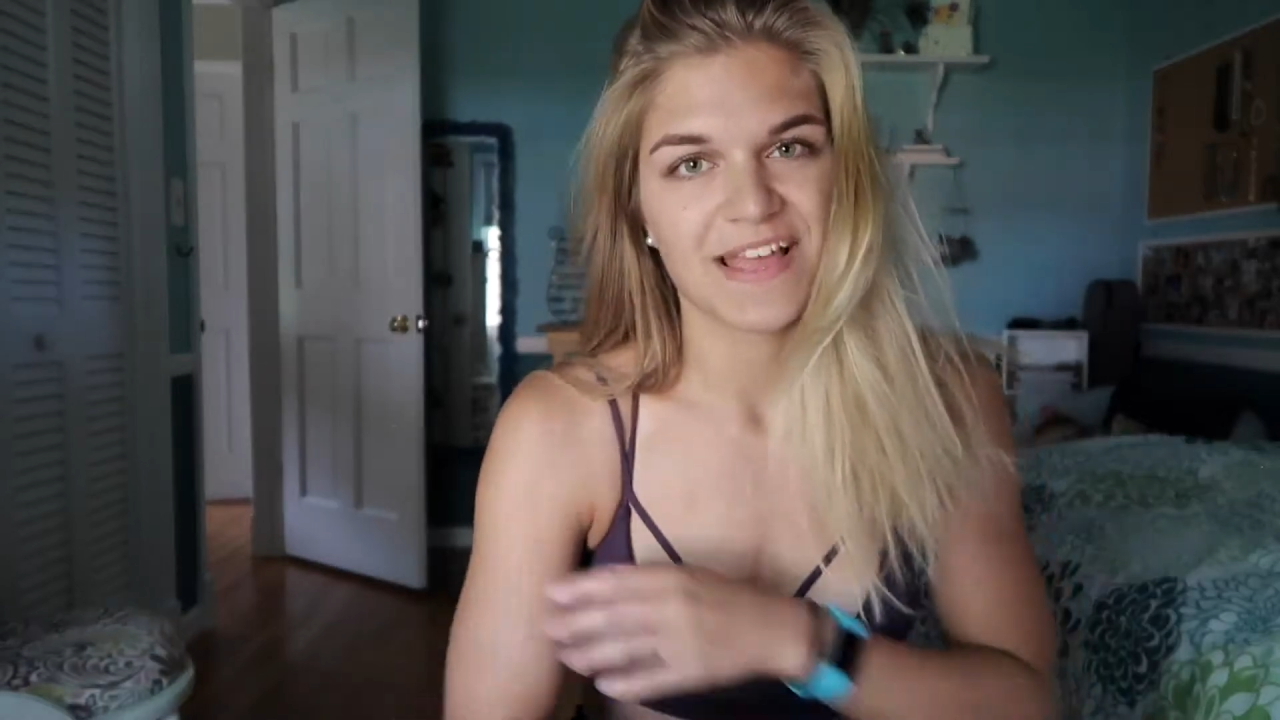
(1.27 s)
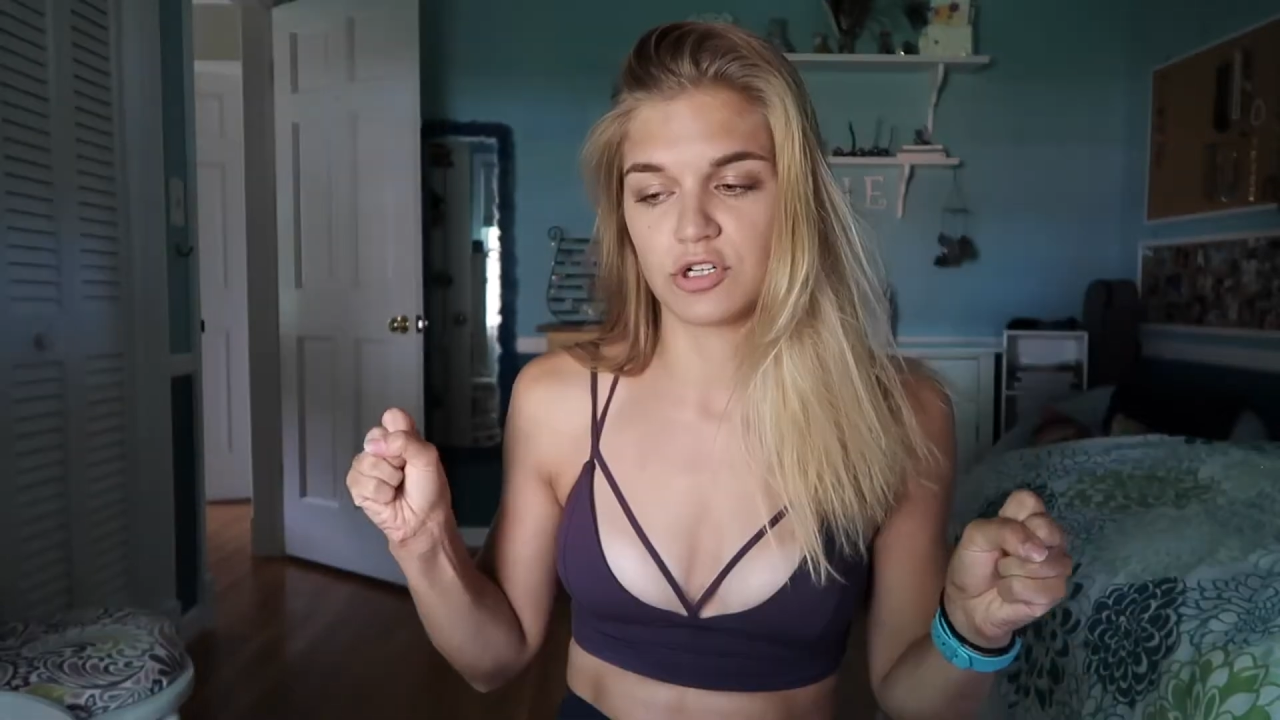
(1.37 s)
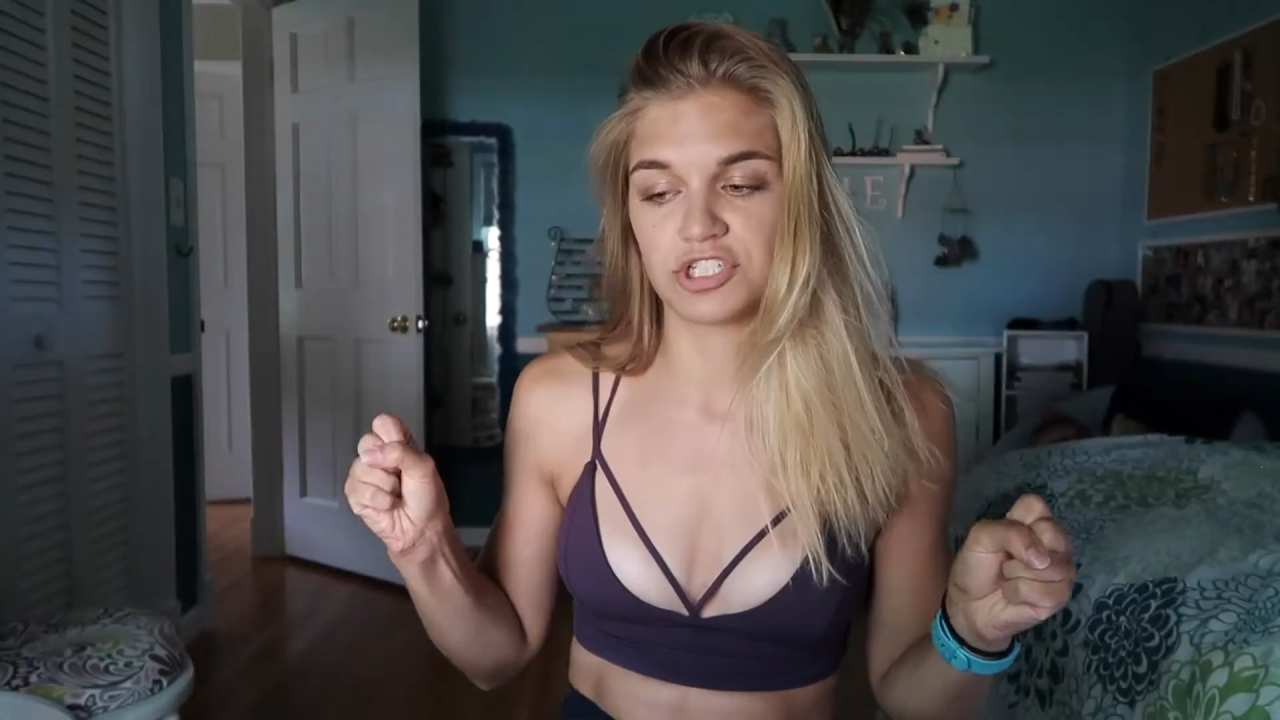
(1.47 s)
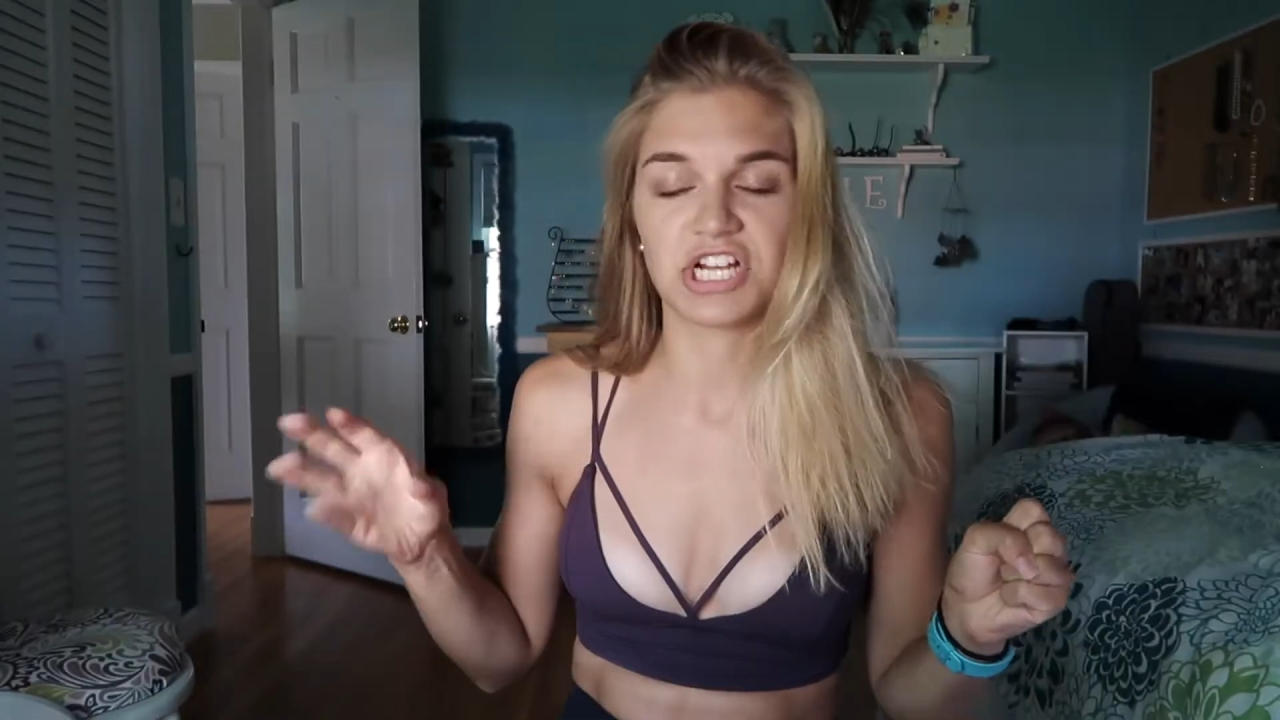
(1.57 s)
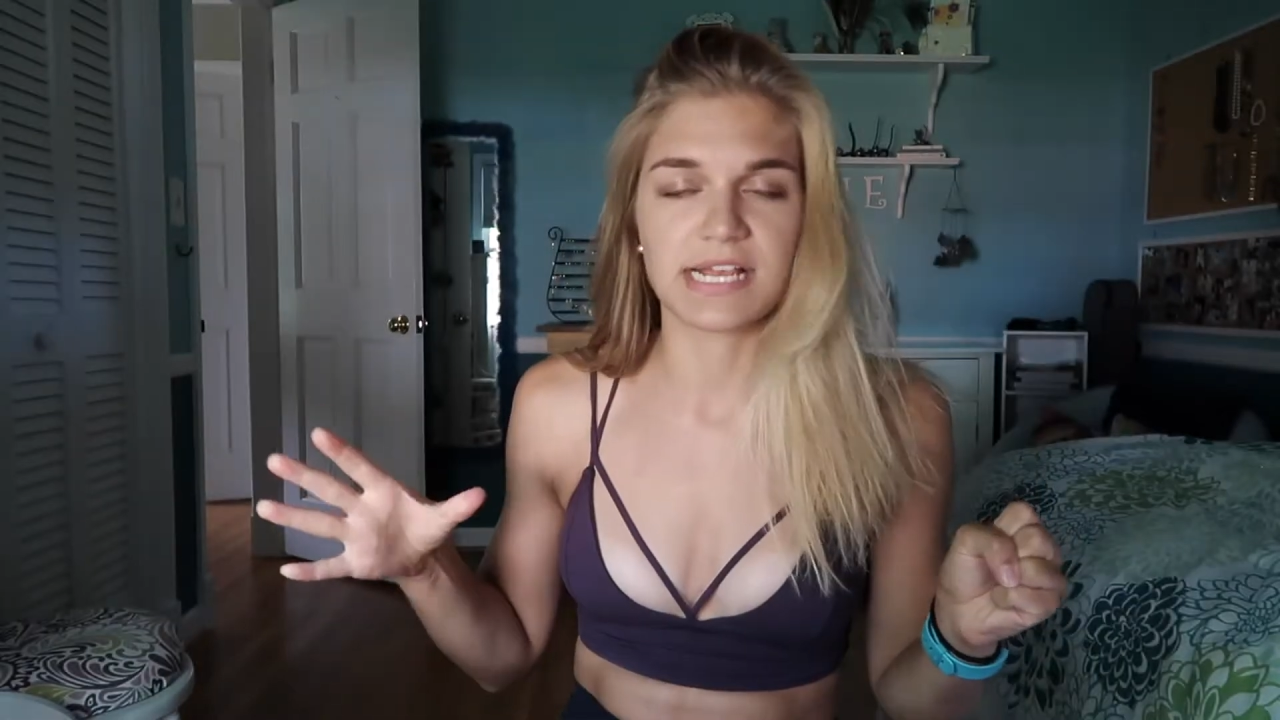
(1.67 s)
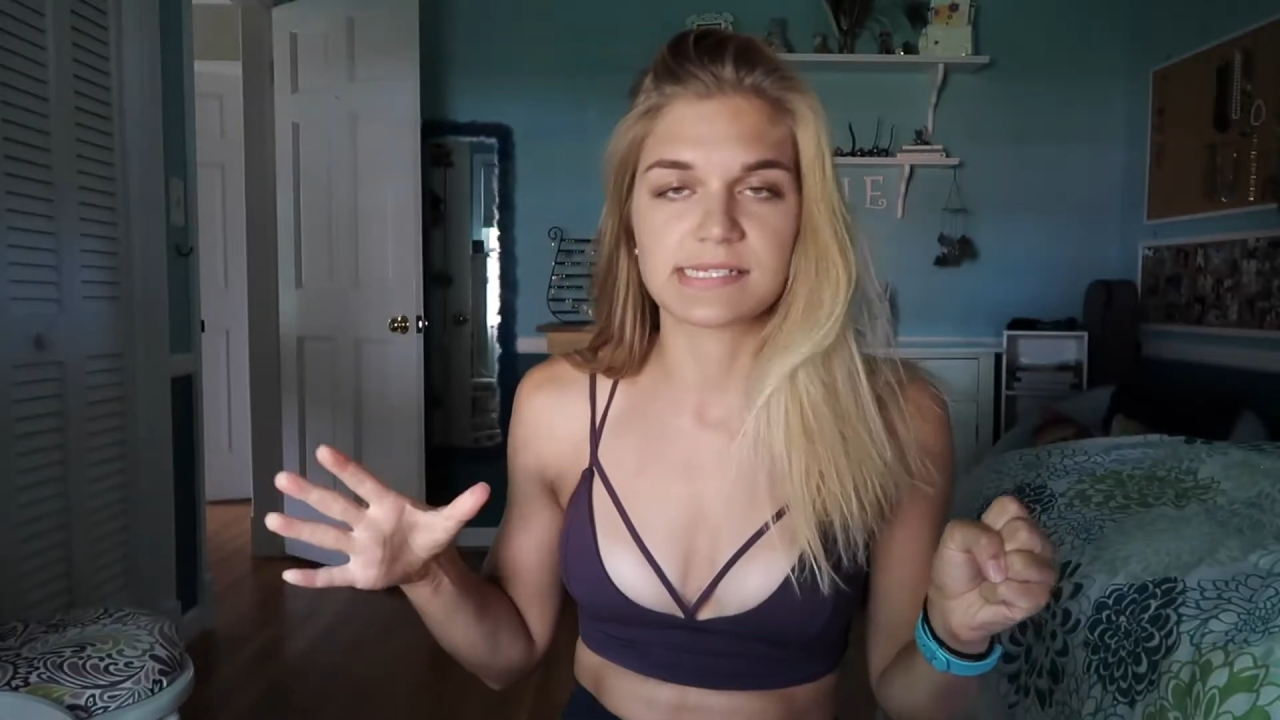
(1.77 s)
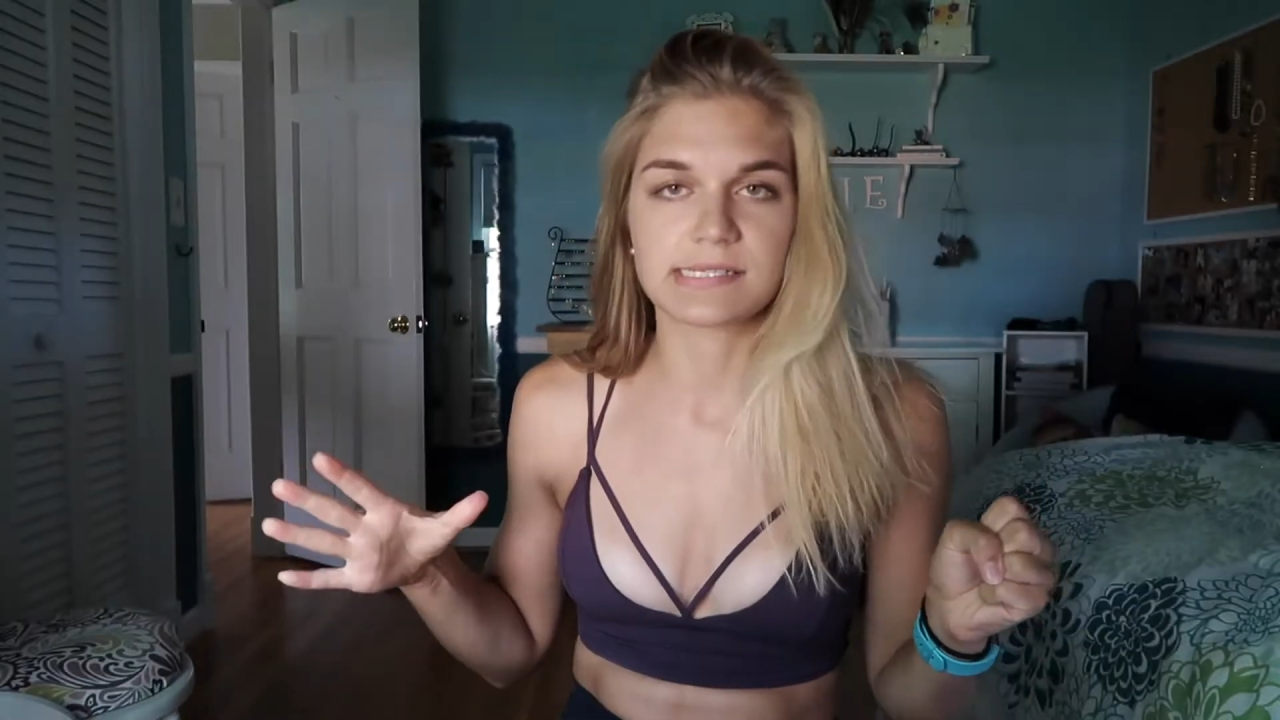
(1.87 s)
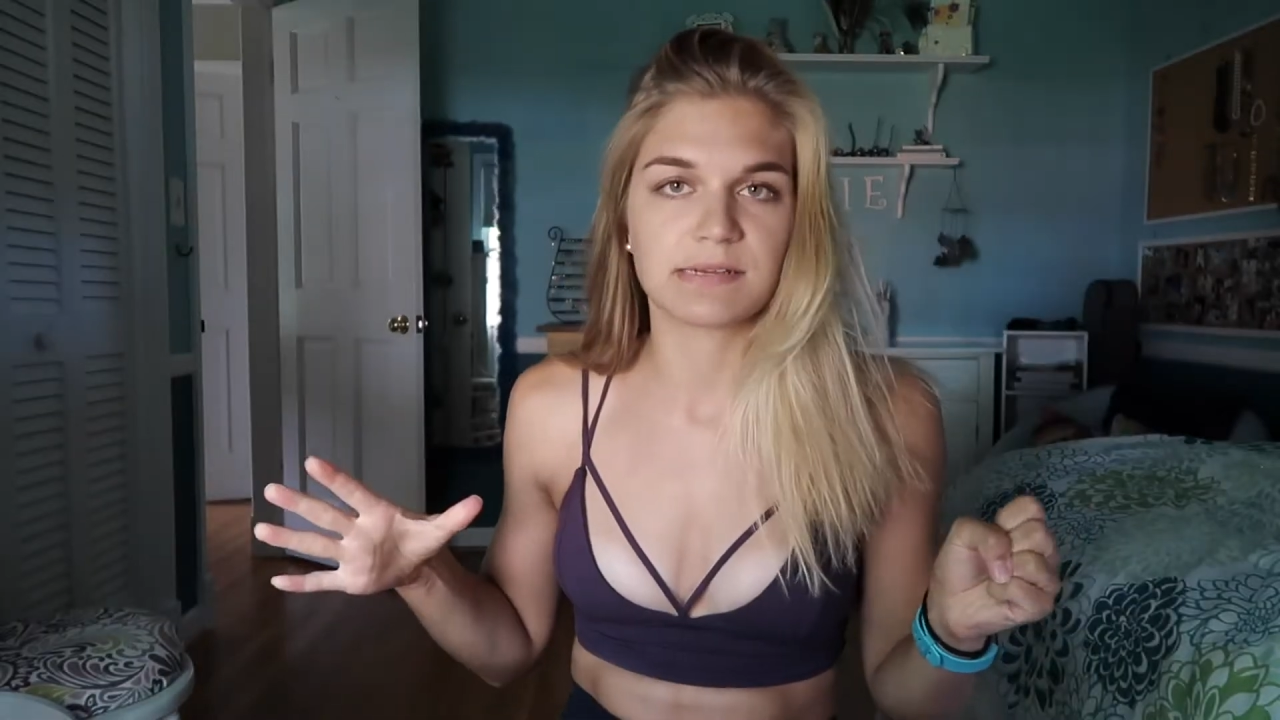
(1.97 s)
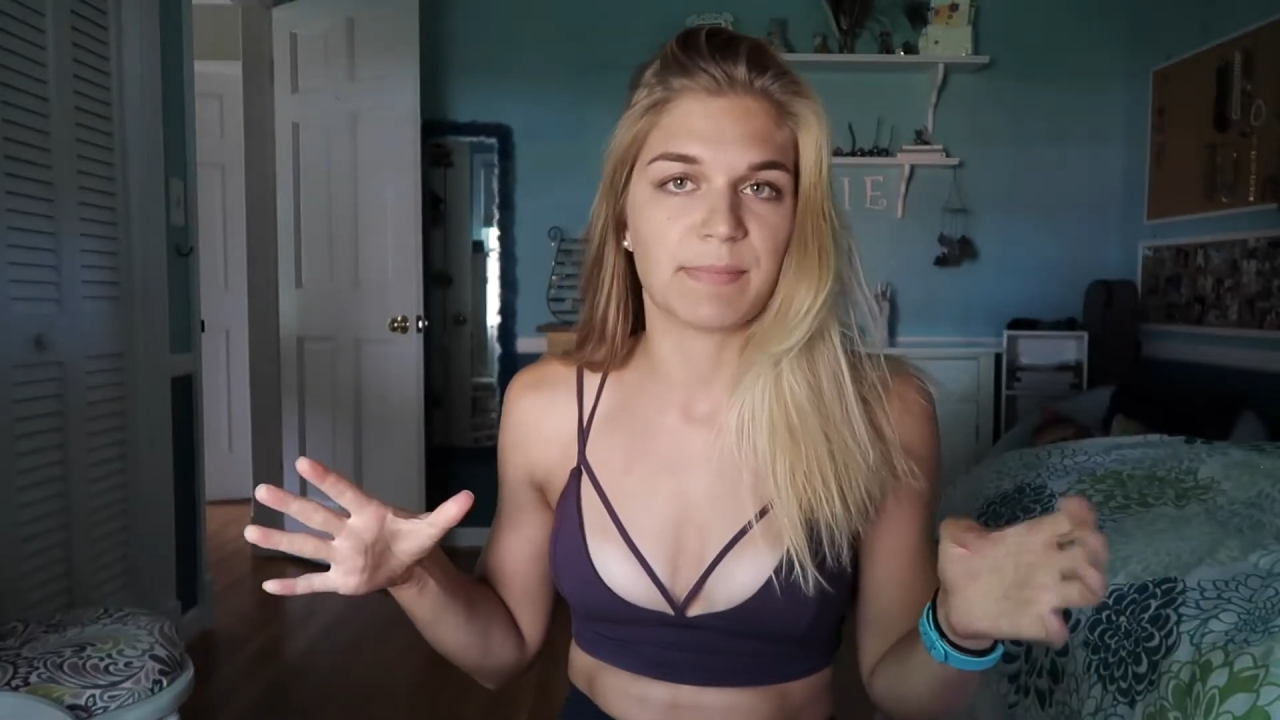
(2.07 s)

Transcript: Our chest